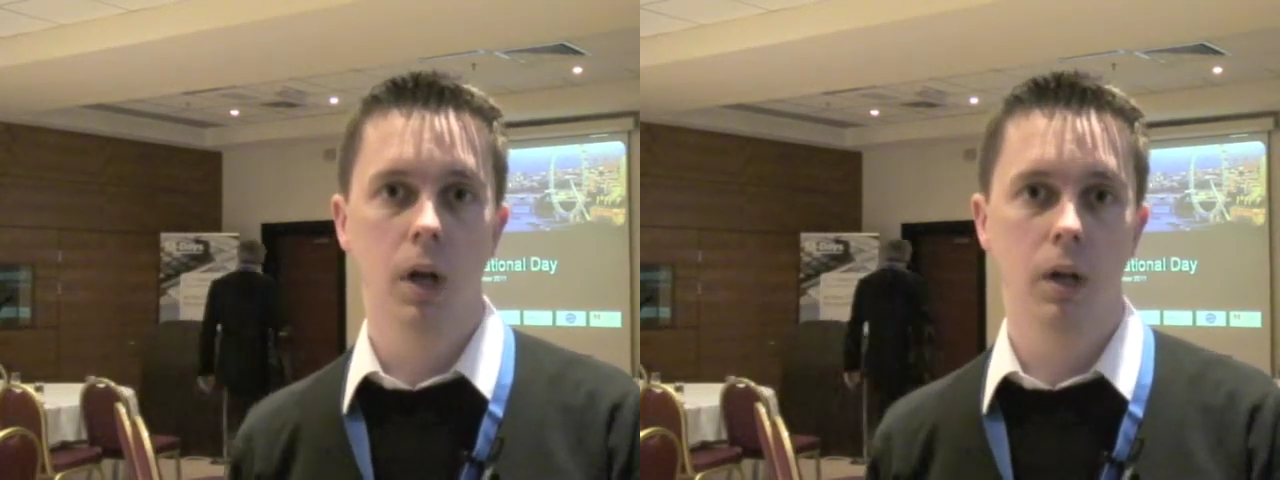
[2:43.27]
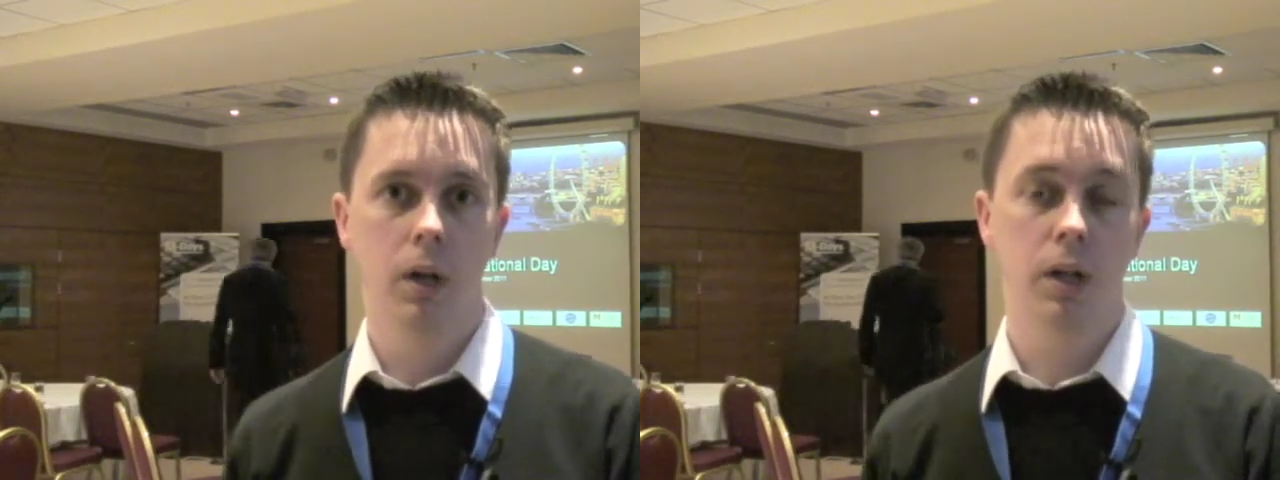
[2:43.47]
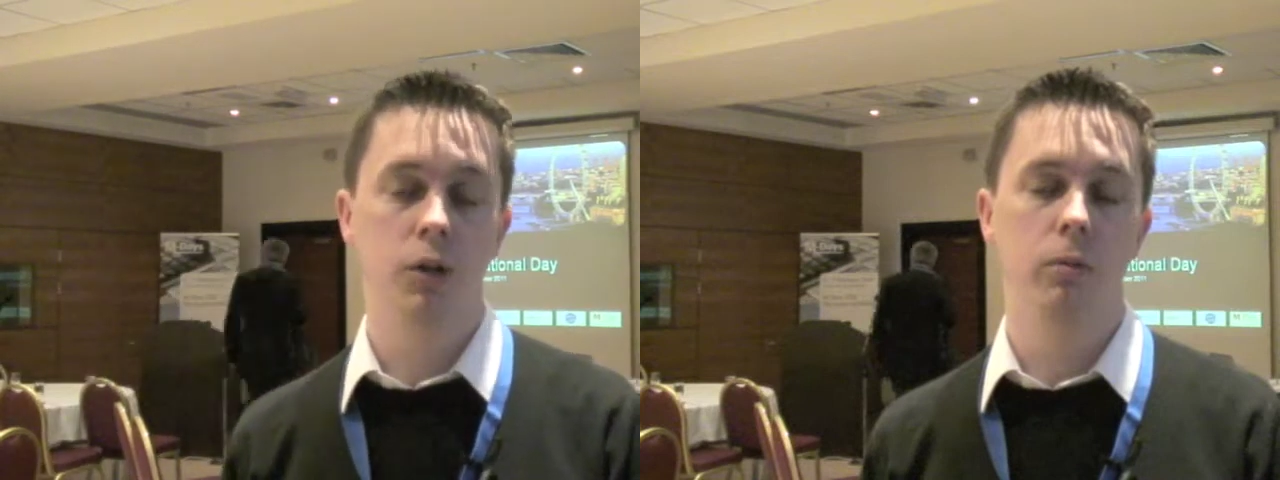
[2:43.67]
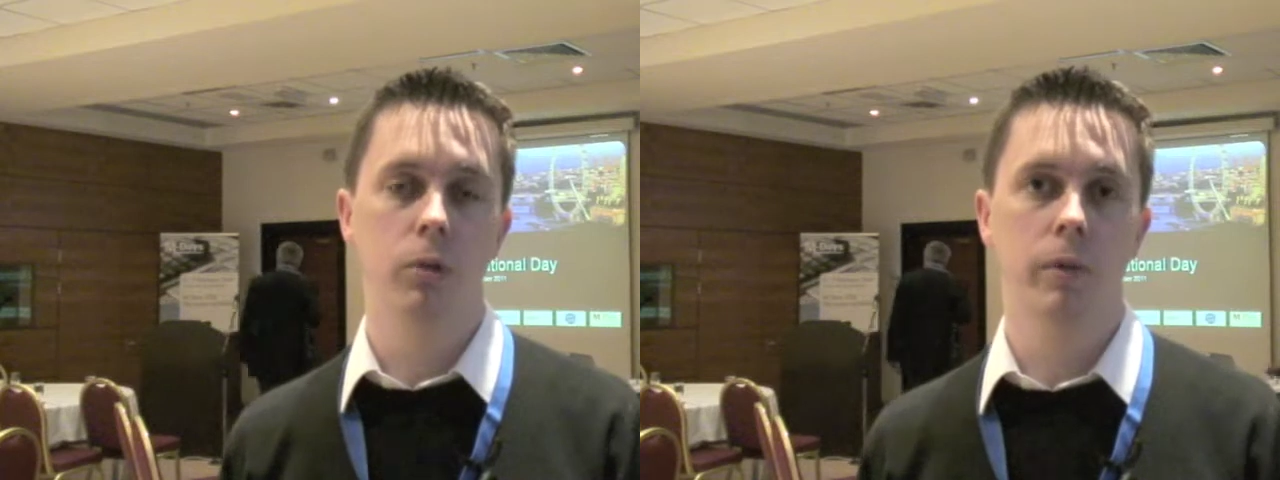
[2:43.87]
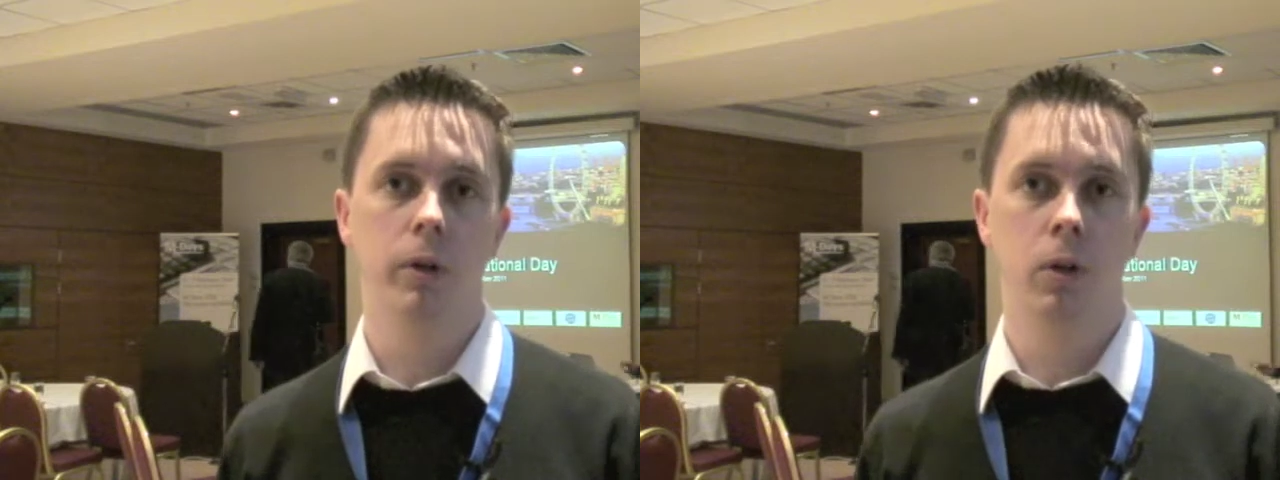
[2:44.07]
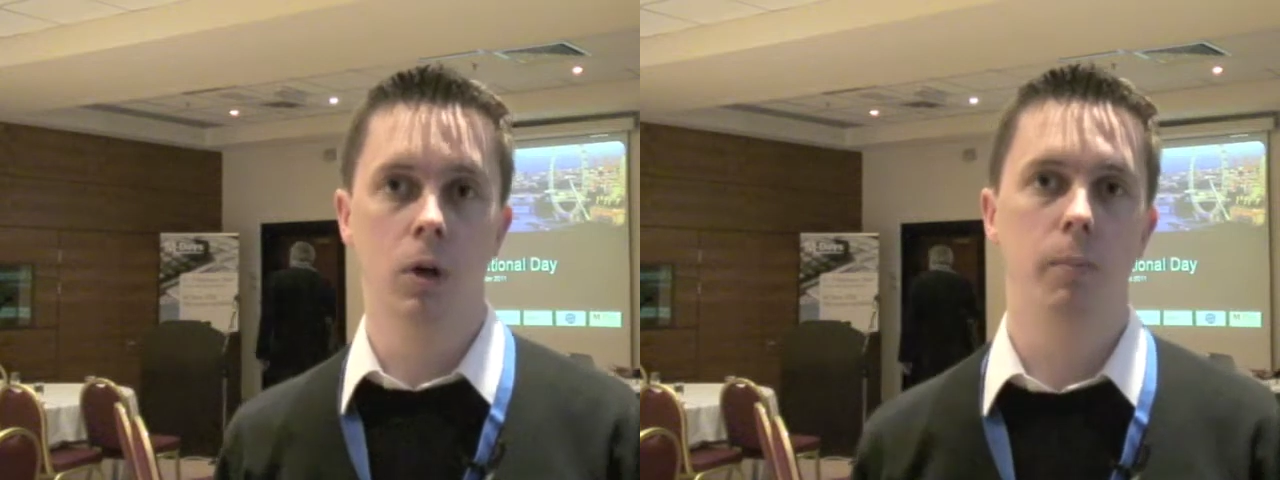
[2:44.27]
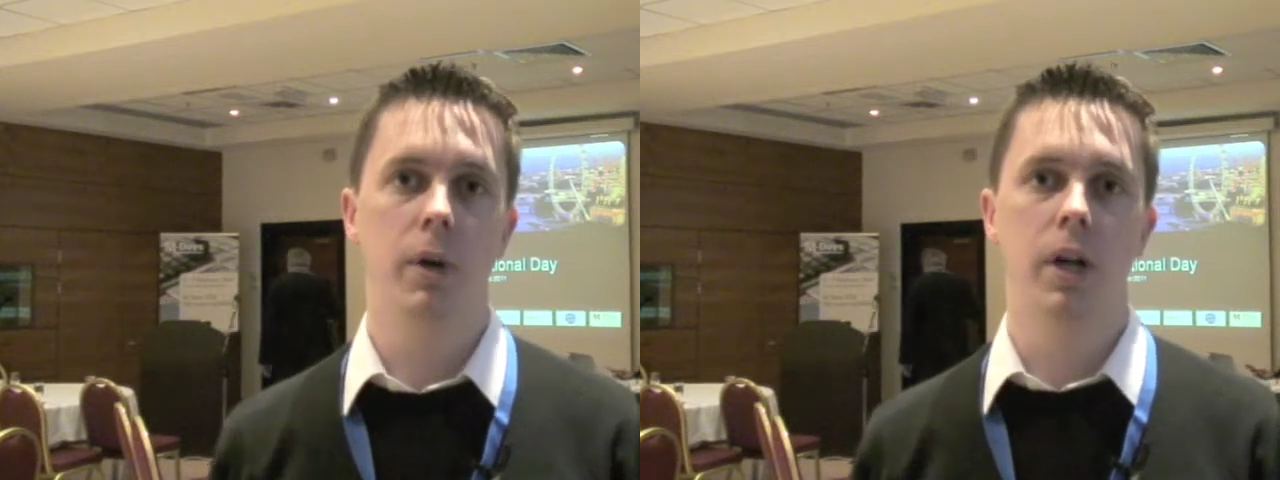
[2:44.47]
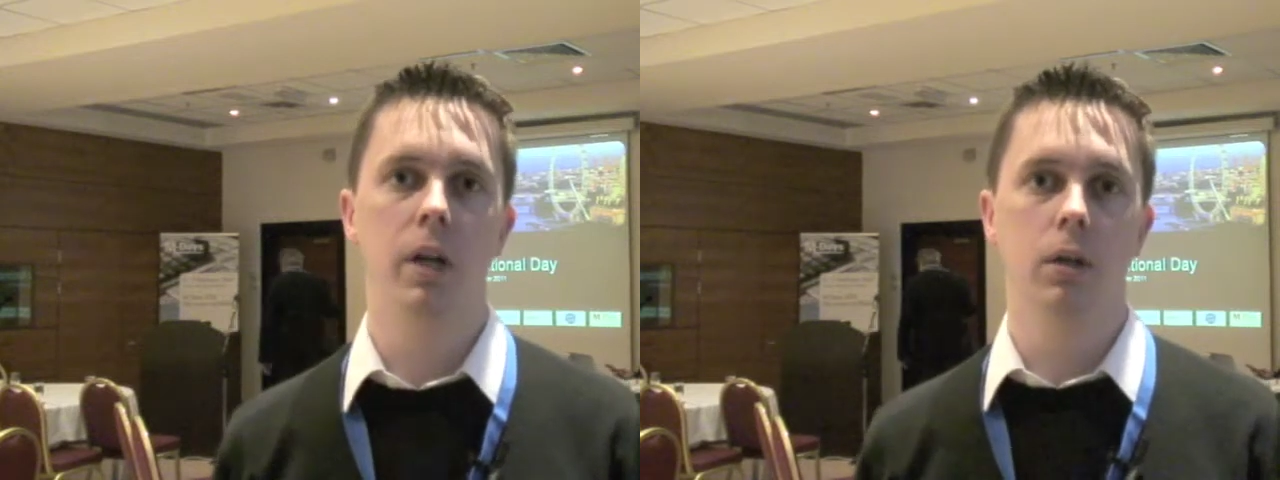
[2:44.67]
and they'd actually rather not
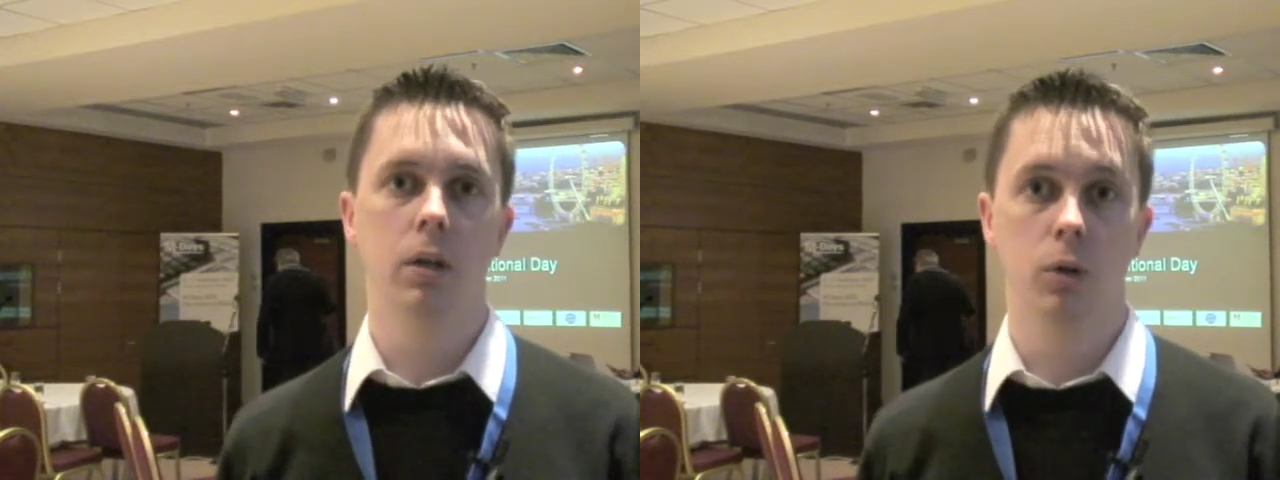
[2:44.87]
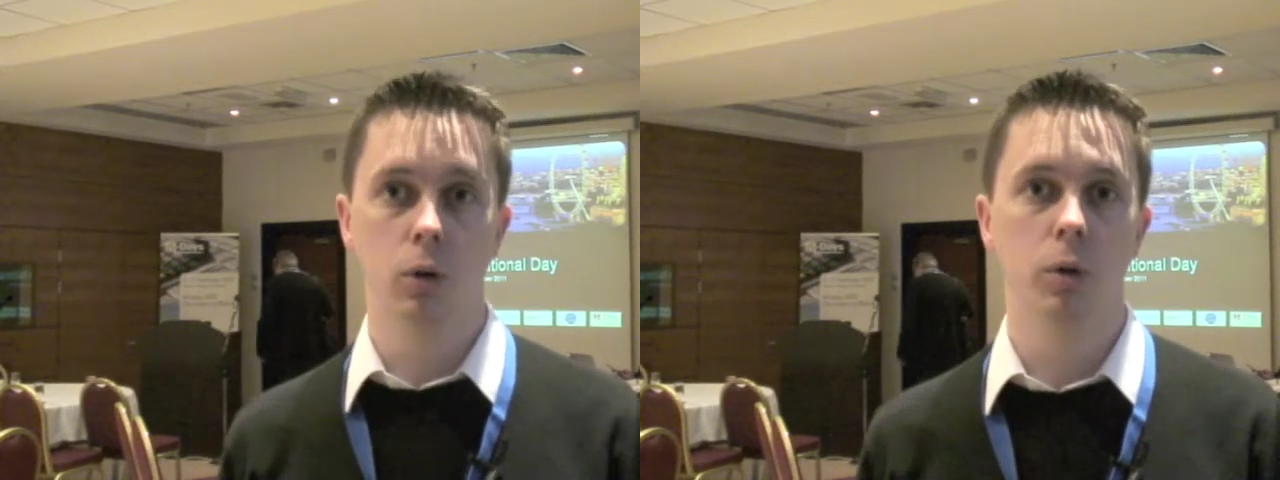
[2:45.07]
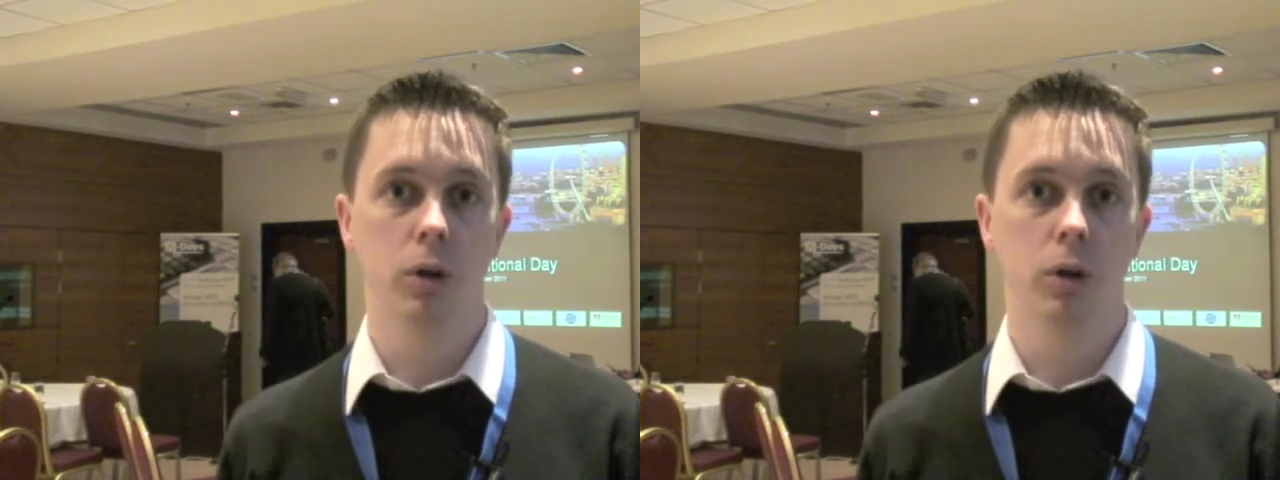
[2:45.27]
pay at all,